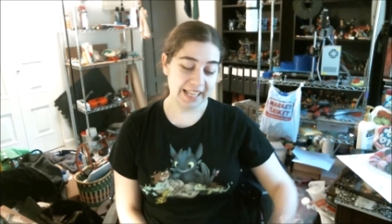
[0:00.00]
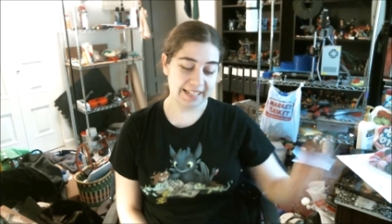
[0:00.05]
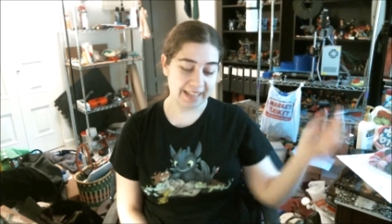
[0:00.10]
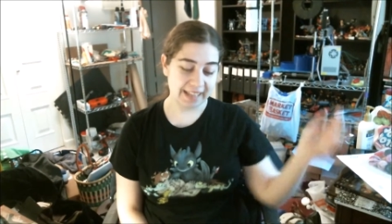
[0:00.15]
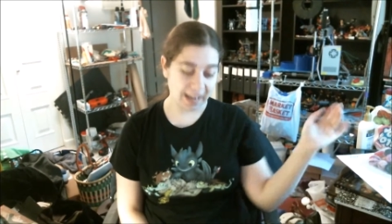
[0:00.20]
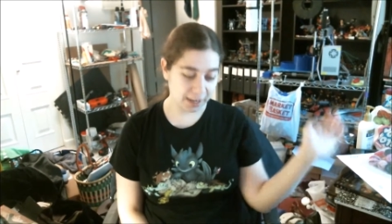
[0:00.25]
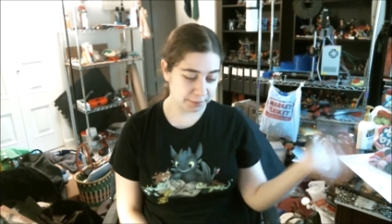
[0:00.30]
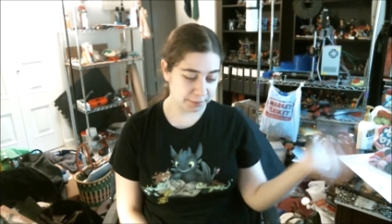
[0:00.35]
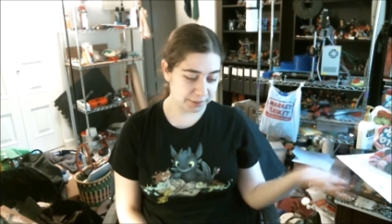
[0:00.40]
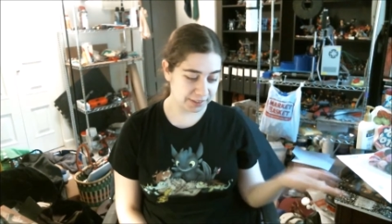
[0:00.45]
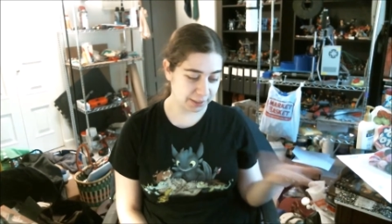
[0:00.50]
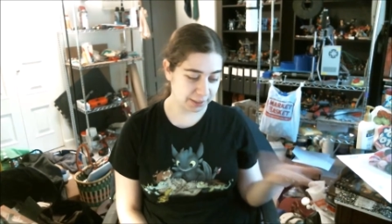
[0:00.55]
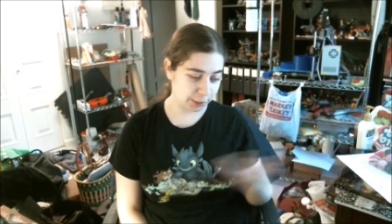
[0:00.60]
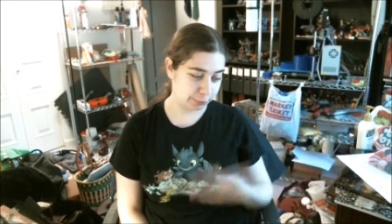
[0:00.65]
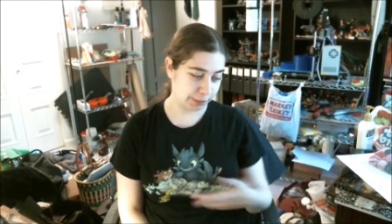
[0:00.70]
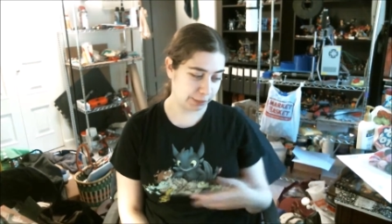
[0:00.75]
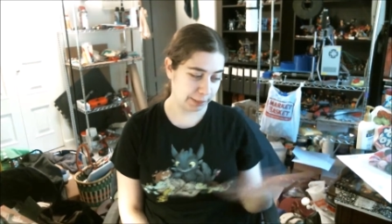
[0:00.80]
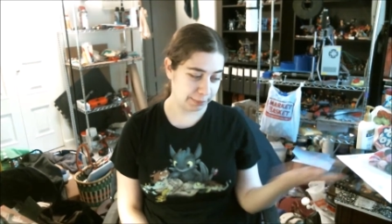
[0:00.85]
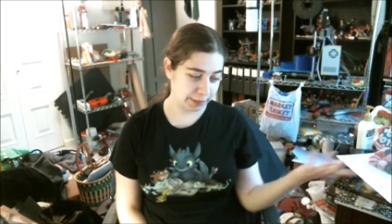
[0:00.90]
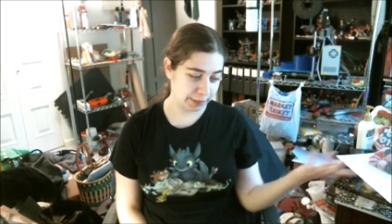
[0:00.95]
Now I'm just going to
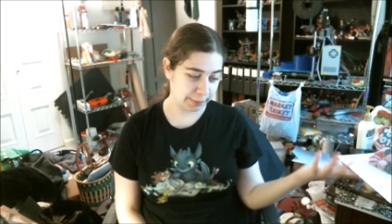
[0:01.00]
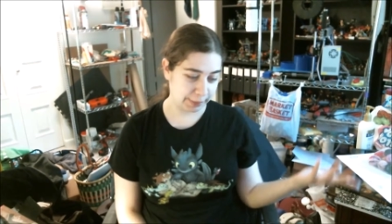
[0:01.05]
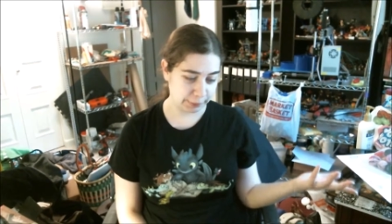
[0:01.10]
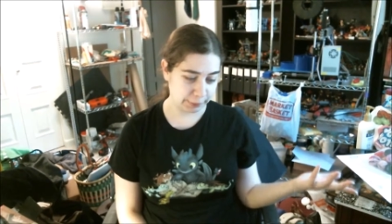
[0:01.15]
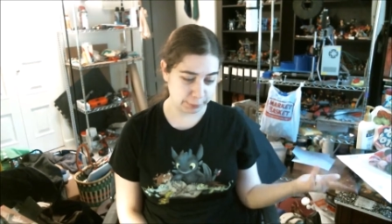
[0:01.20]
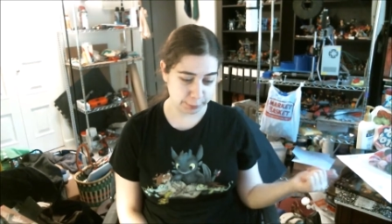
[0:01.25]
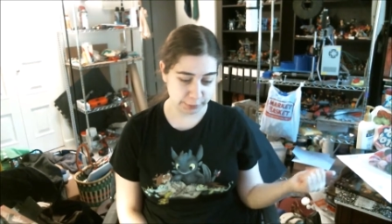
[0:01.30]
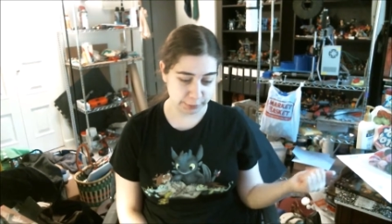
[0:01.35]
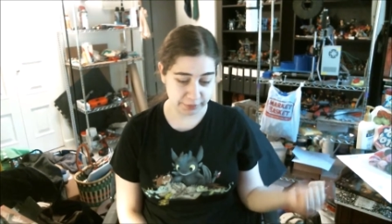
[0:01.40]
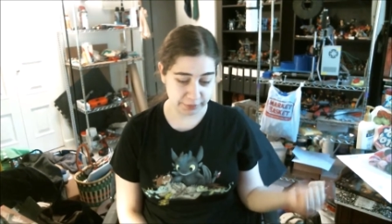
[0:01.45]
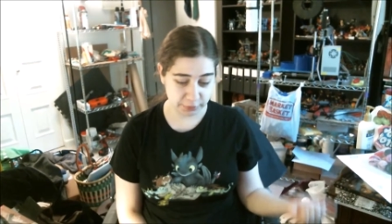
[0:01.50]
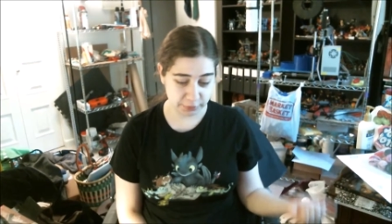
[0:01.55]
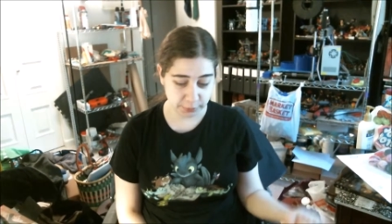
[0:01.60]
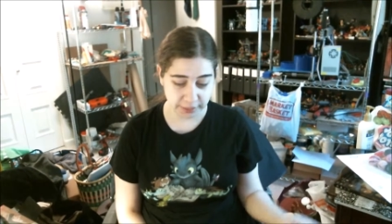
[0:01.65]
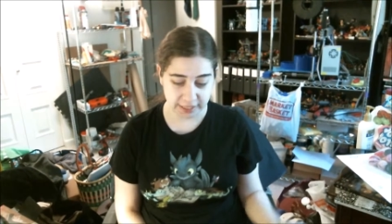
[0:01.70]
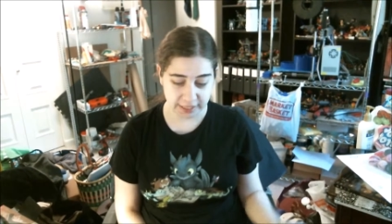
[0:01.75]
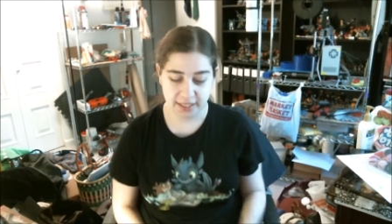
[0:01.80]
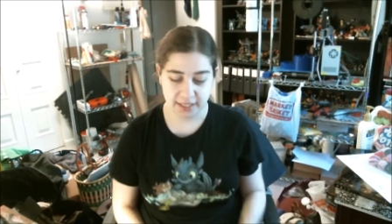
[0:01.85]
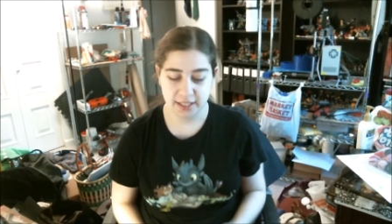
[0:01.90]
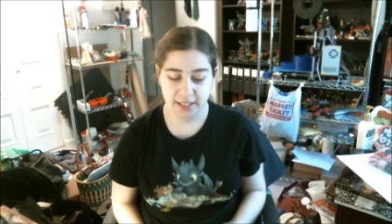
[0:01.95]
ramble about the previous
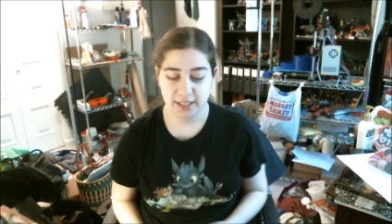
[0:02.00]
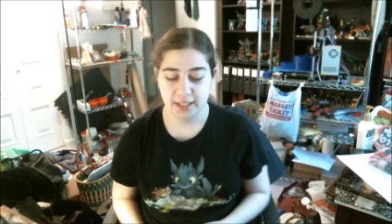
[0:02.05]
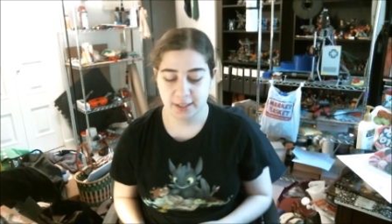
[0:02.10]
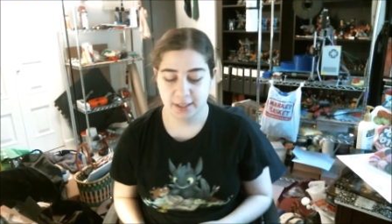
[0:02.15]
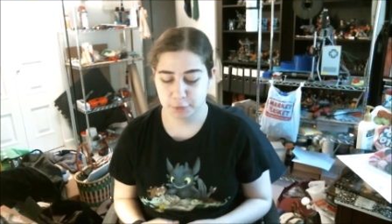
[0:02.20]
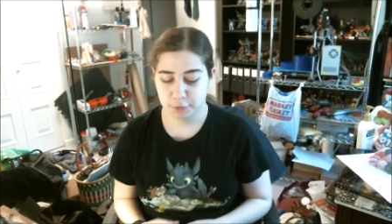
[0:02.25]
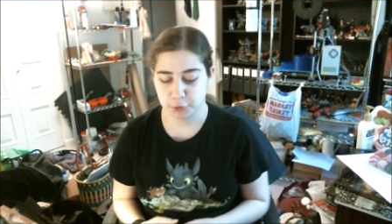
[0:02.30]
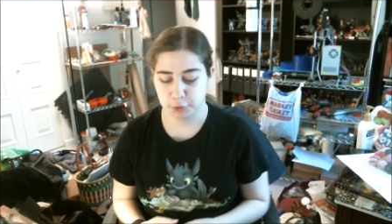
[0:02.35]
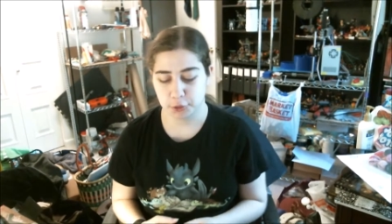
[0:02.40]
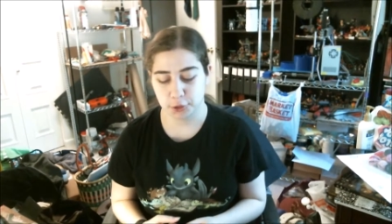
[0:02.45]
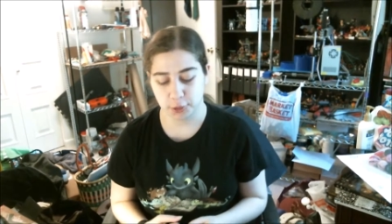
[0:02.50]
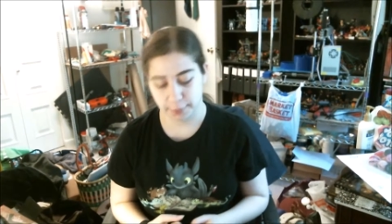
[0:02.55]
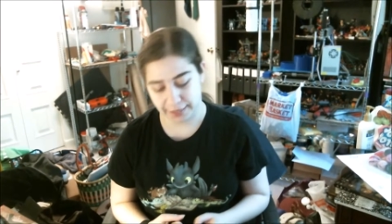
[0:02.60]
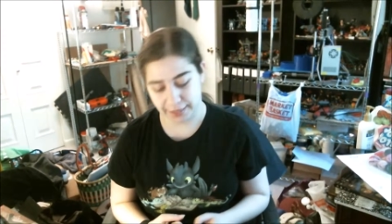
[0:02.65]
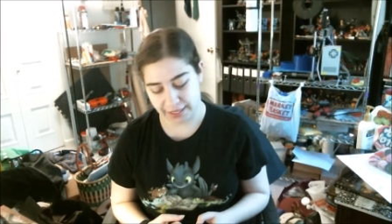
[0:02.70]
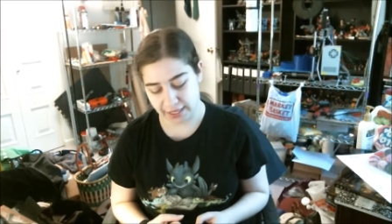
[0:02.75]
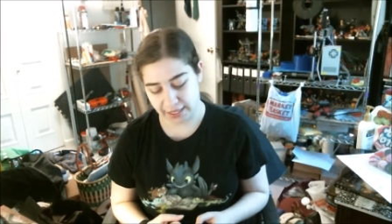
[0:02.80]
week for a bit.